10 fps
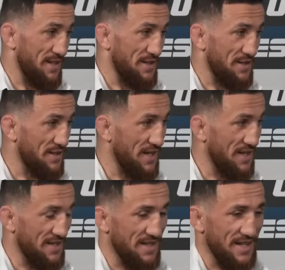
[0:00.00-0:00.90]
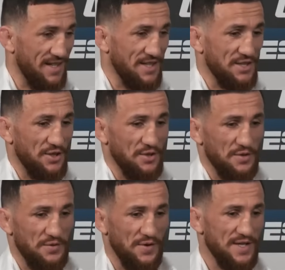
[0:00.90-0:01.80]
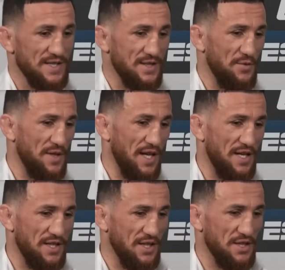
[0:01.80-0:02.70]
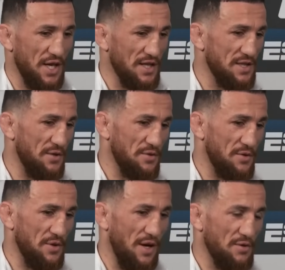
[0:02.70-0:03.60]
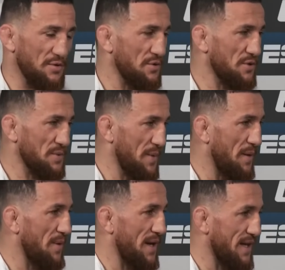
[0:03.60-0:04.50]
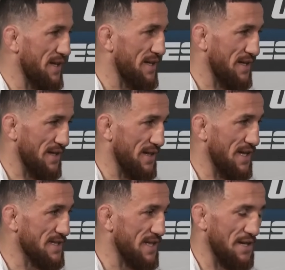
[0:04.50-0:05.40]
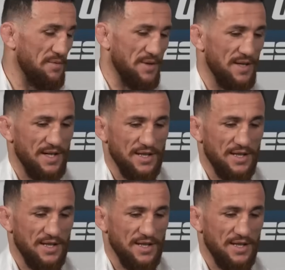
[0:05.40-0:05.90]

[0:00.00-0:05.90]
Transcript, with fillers: Okay. So first when I teach Henry Cejudo how to spell my last name,